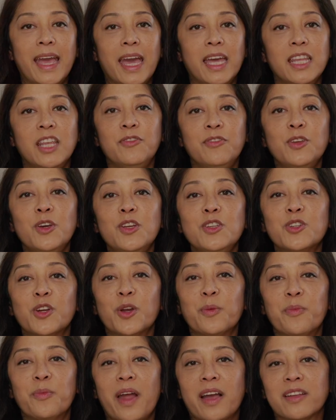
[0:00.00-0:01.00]
And if you
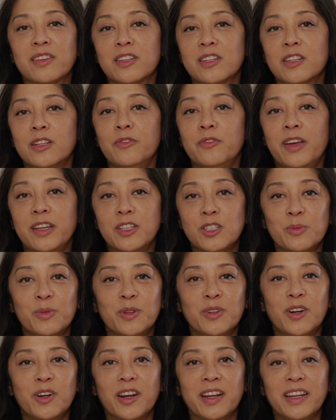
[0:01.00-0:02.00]
enjoy practical
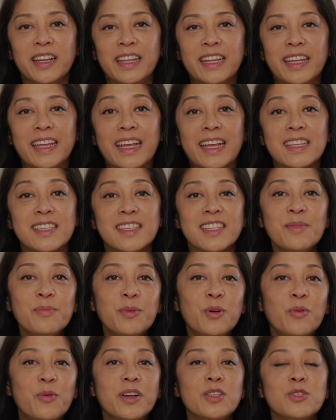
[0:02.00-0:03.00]
vegetable gardening and
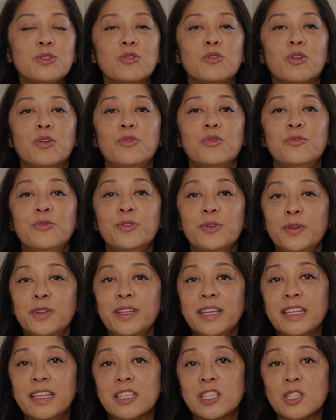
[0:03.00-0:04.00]
simple ways to grow
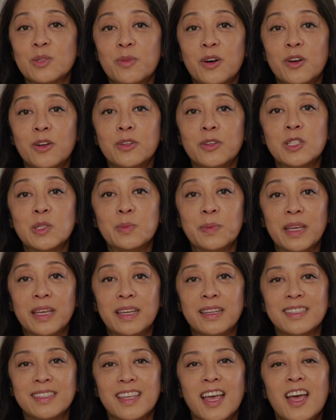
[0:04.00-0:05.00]
food in a small
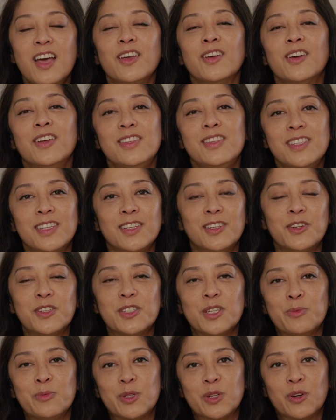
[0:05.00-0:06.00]
space, consider
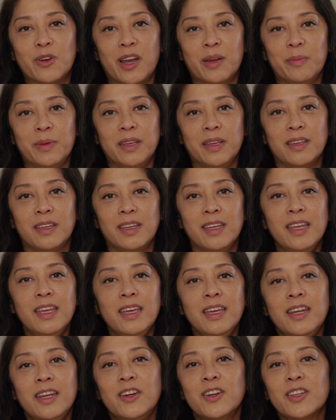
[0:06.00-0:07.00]
subscribing.
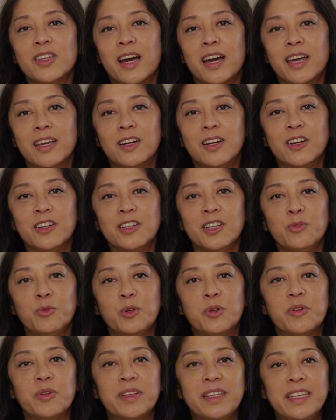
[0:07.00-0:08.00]
Here at High Garden,
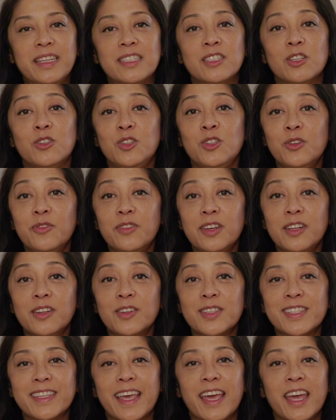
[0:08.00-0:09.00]
we release new
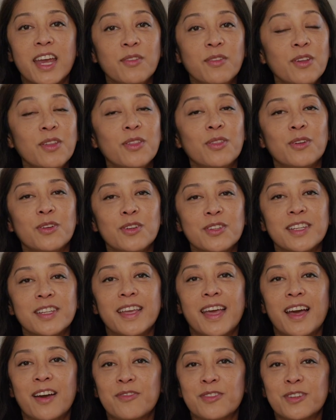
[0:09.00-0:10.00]
videos every
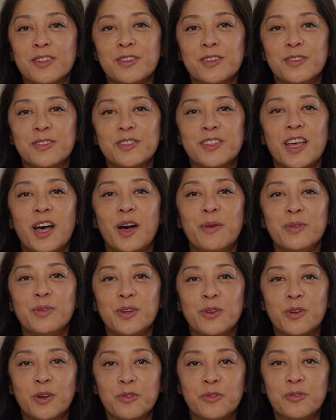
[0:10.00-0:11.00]
Thursday afternoon to help
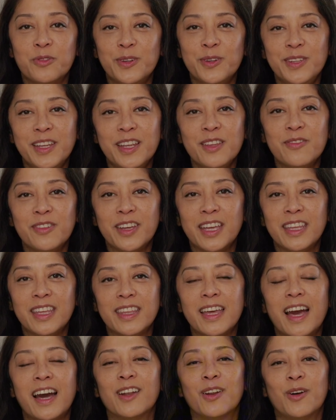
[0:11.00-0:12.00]
you grow food and faith
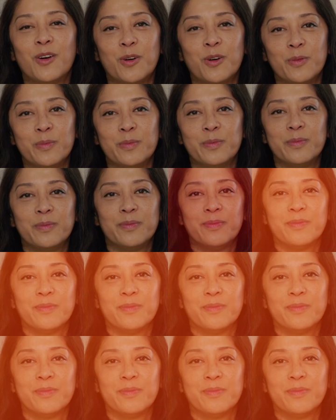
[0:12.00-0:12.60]
at home.